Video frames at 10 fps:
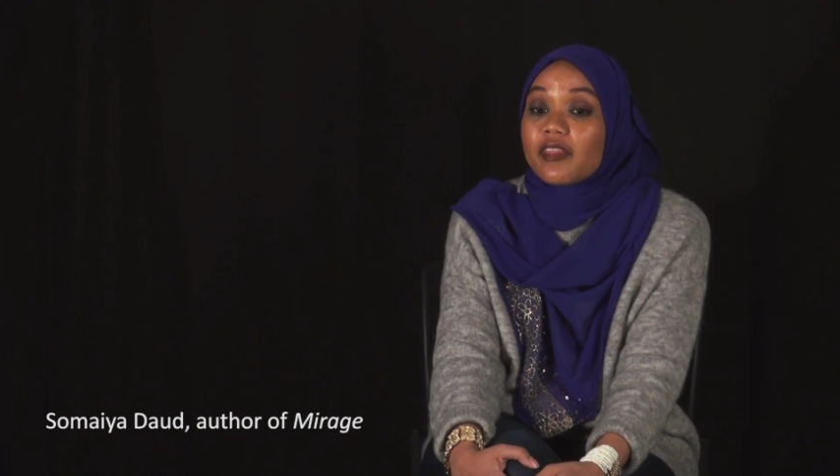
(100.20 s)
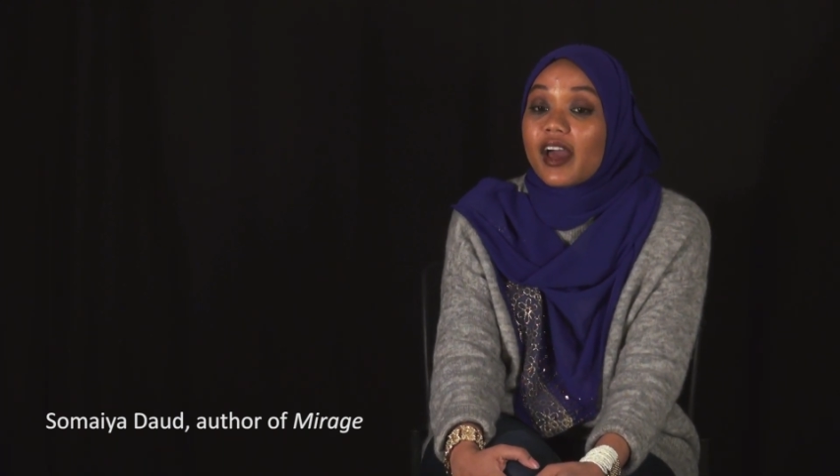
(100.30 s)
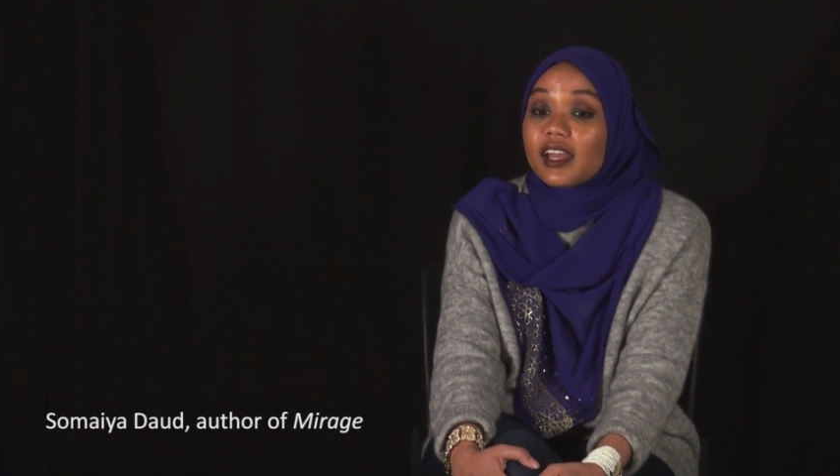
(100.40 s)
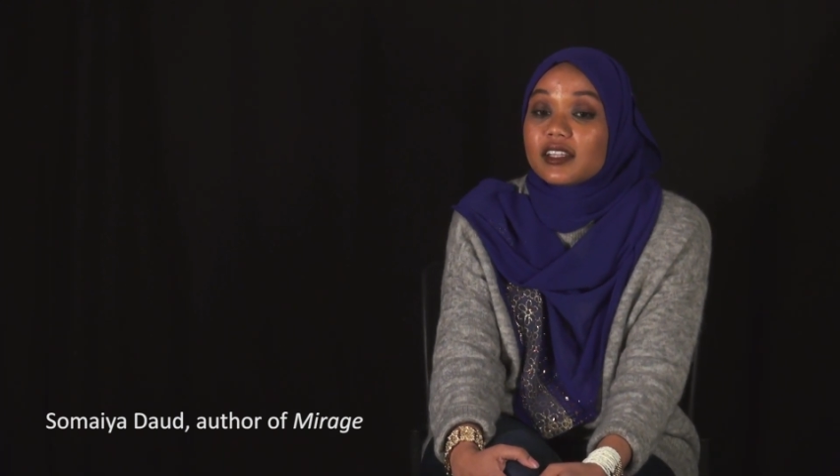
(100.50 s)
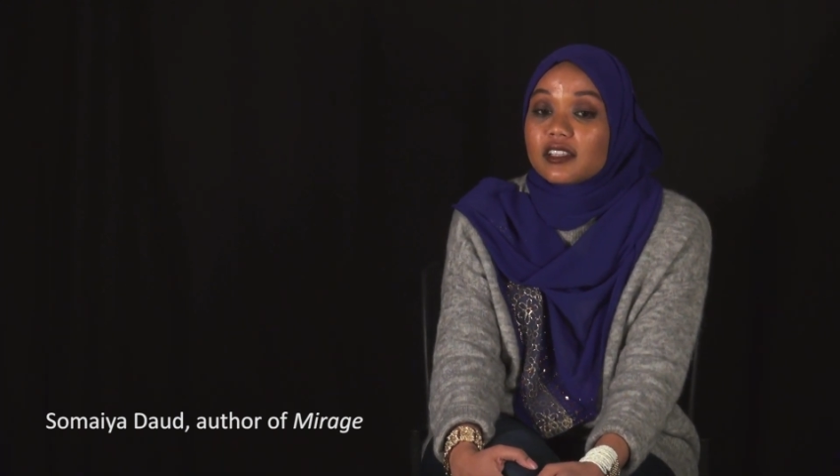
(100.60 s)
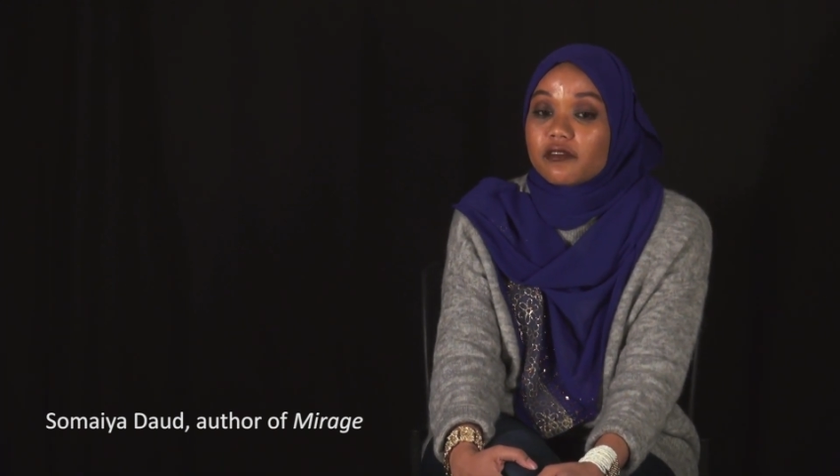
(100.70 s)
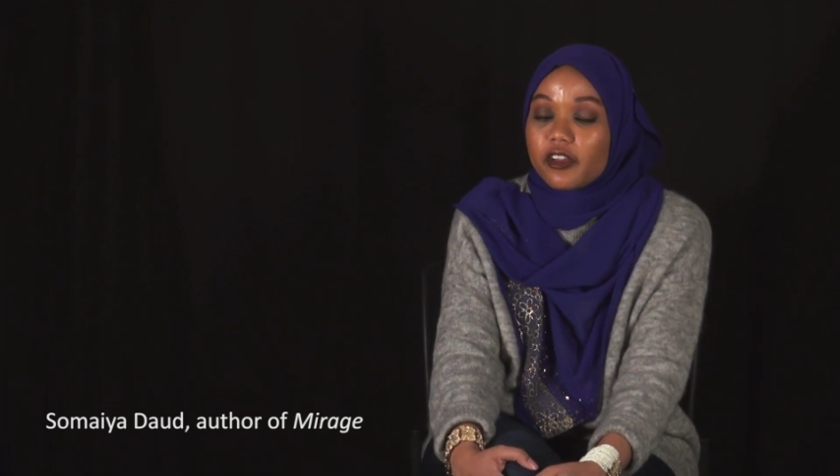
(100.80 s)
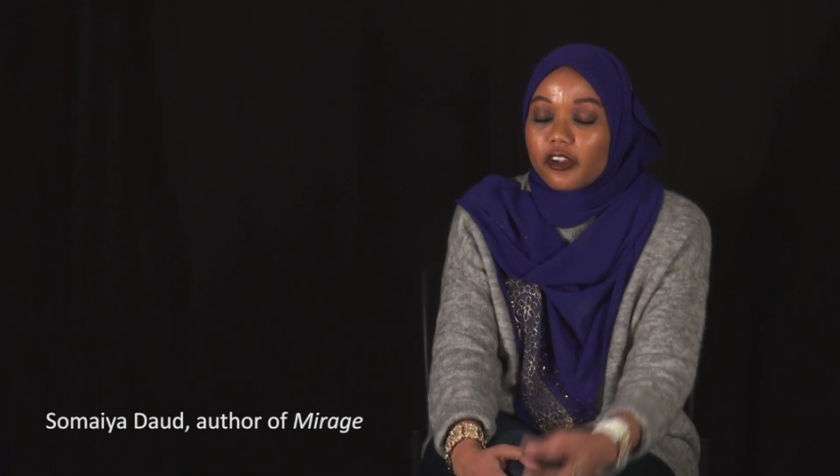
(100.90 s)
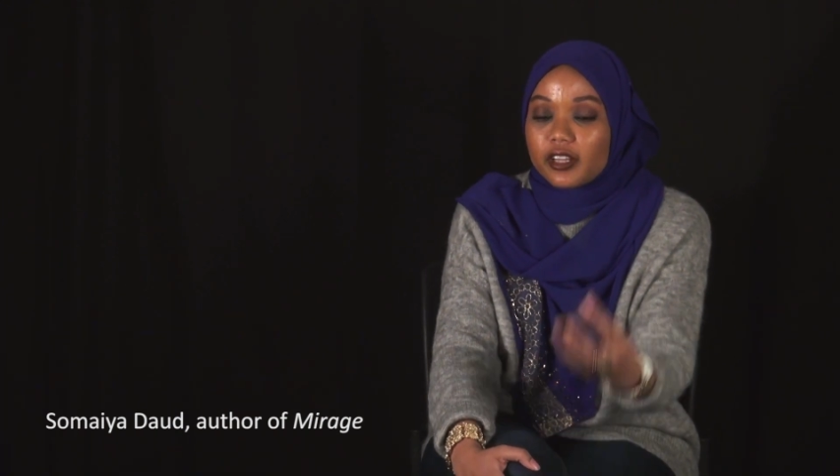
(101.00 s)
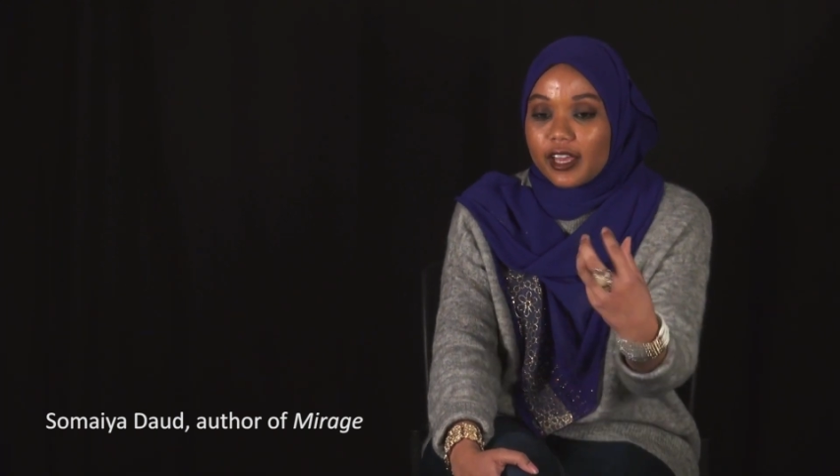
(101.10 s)
that is a
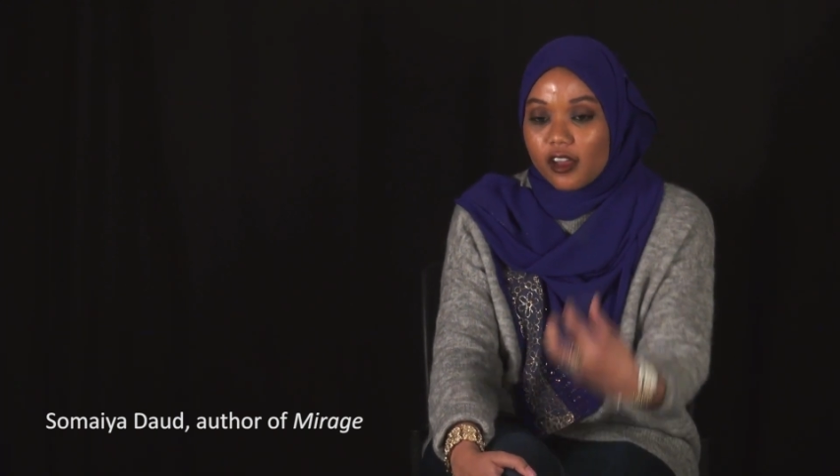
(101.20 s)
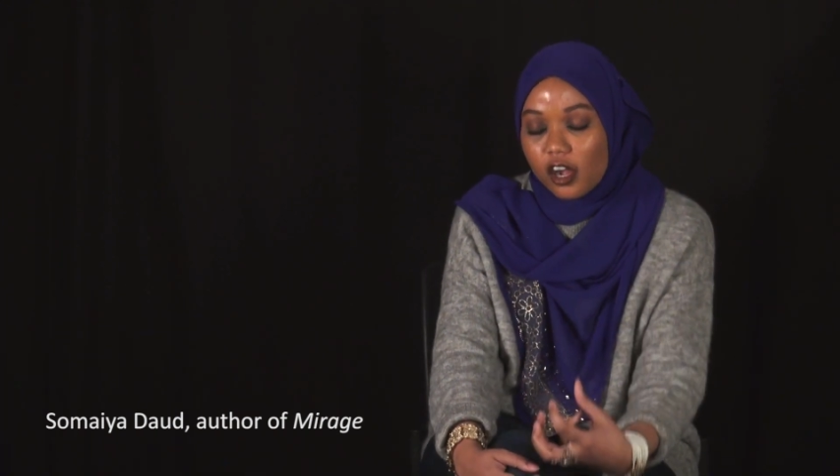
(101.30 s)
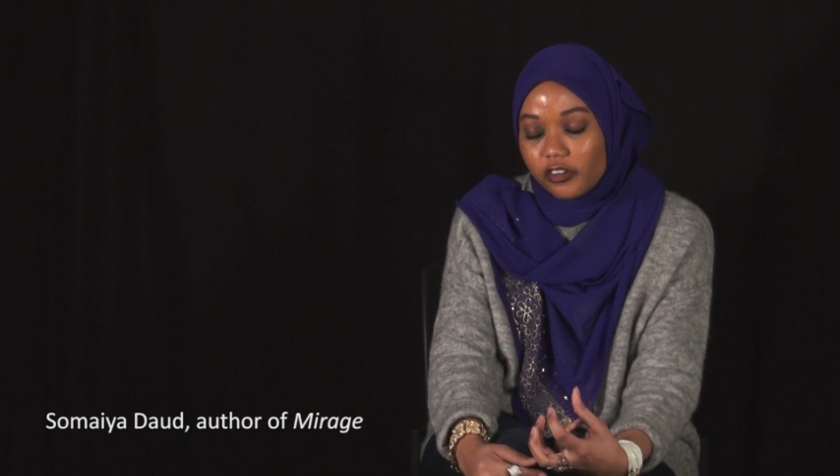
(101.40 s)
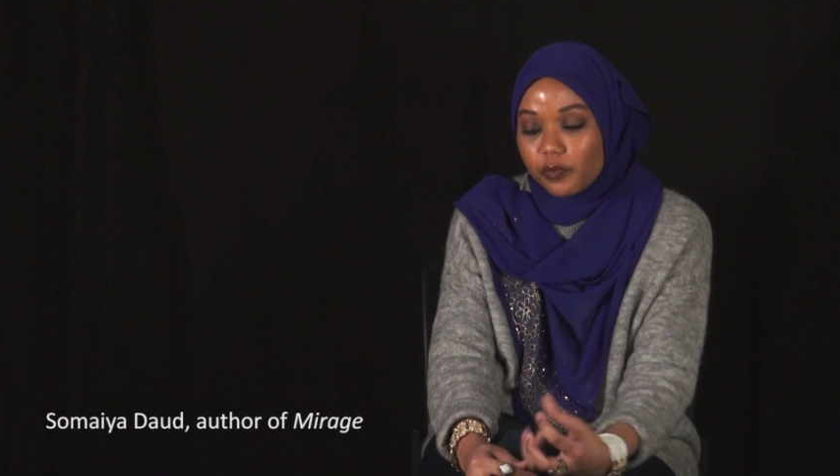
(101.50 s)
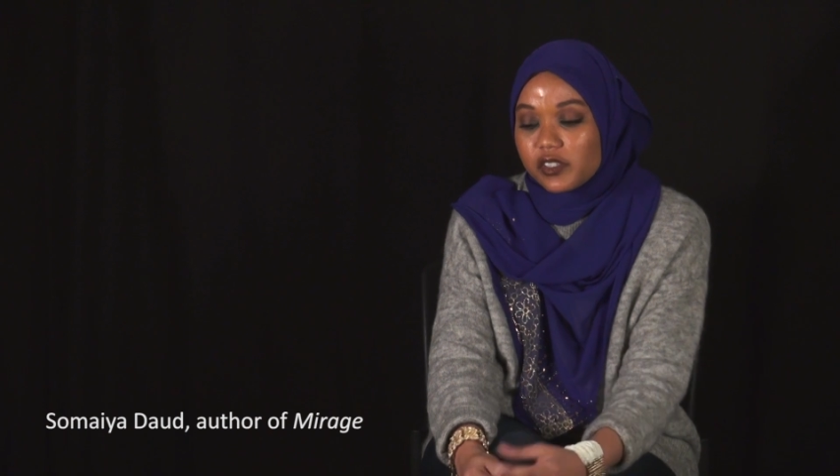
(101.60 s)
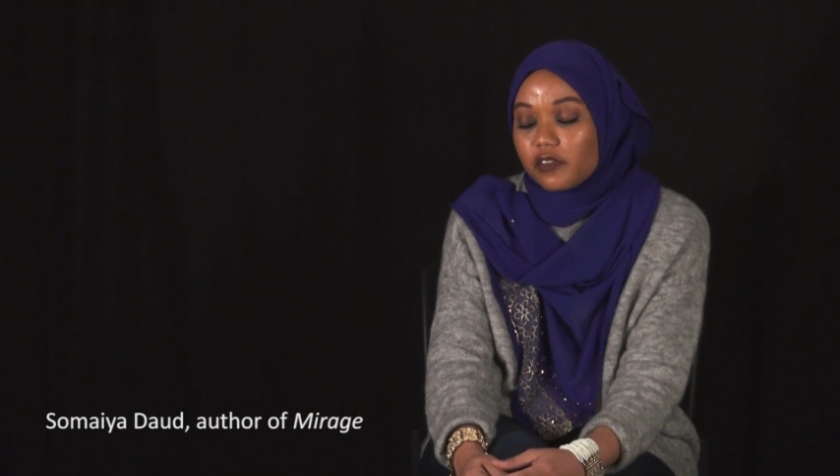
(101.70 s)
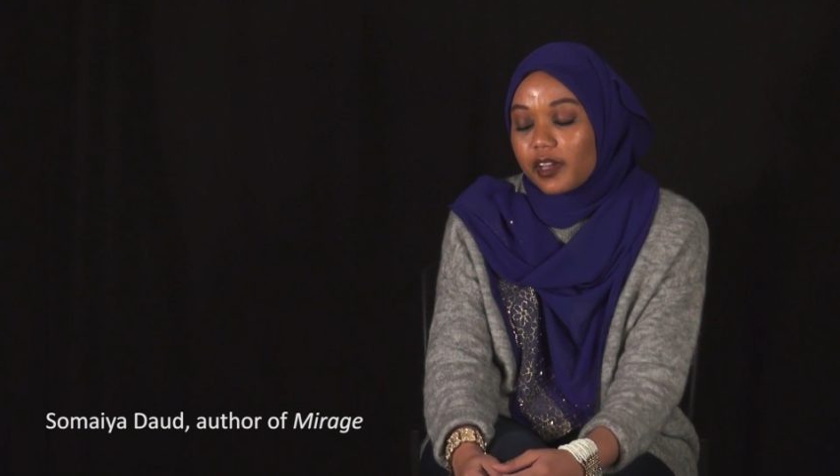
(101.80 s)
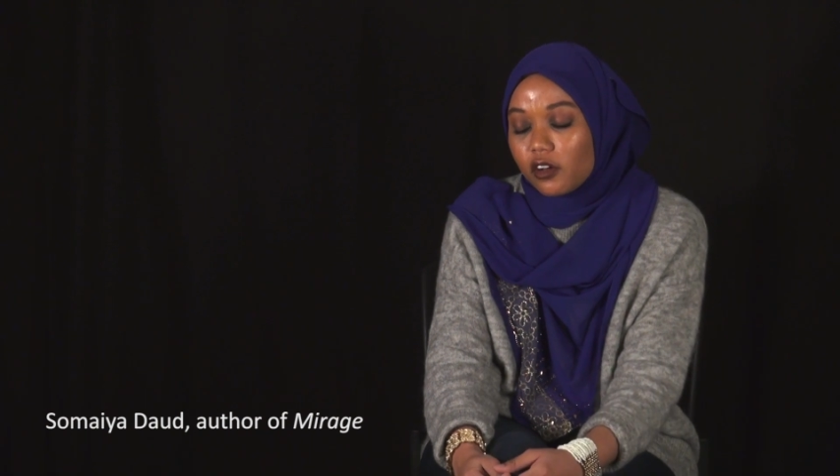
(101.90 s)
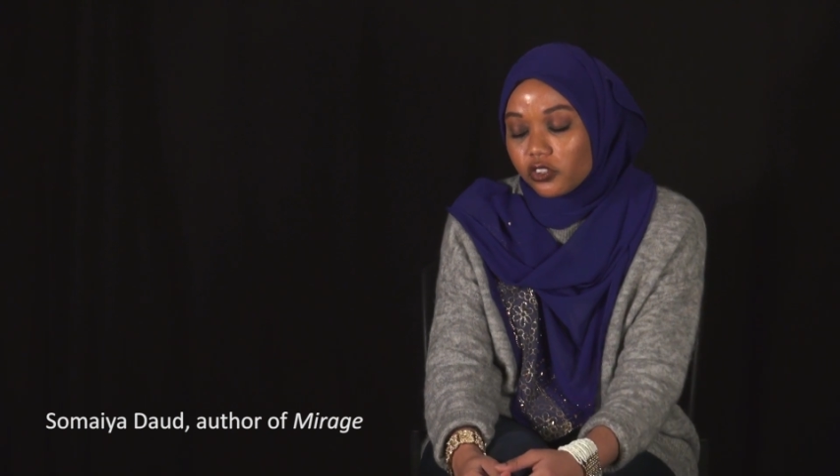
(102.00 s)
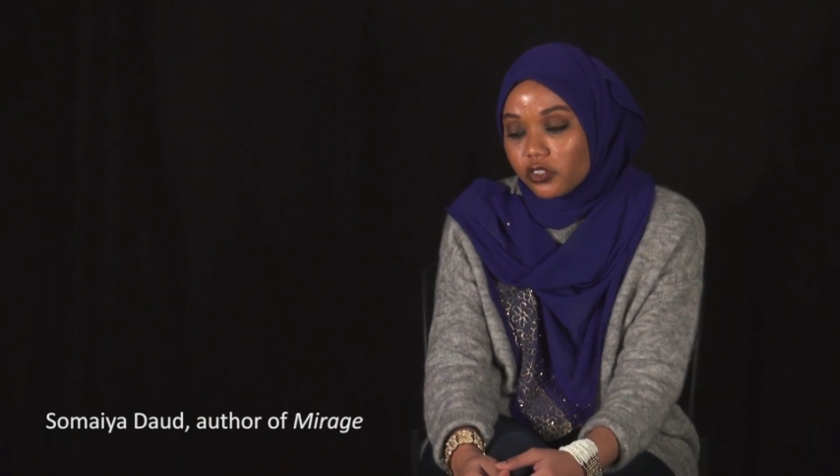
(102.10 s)
very like concrete piece of
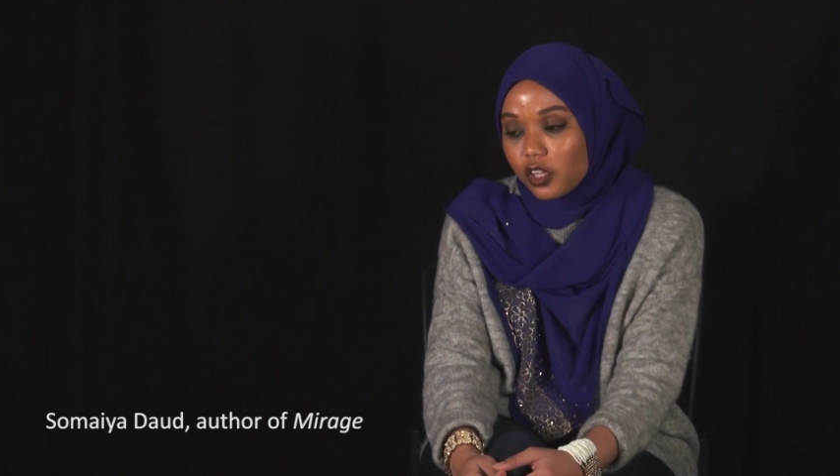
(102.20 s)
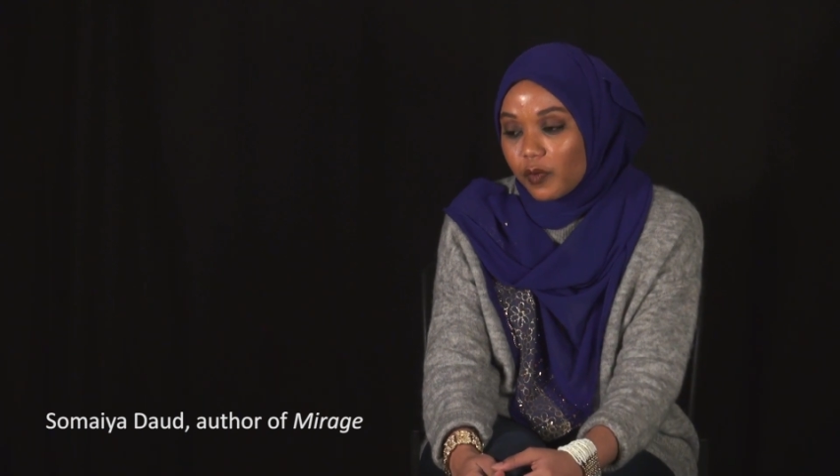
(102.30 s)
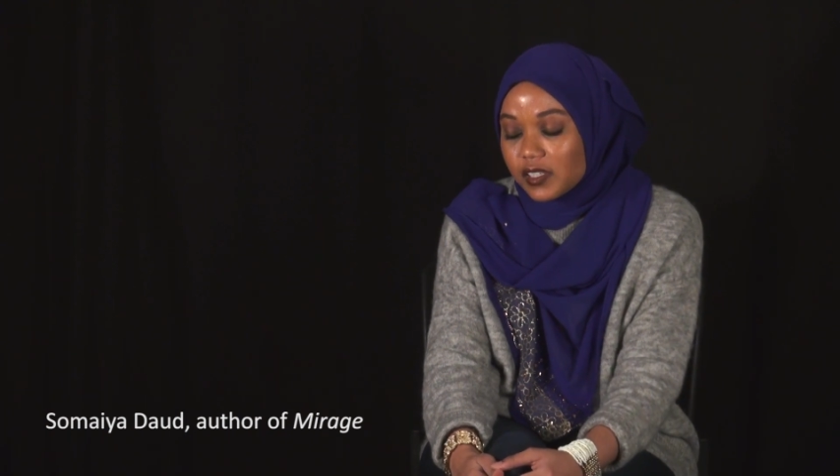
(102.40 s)
my culture that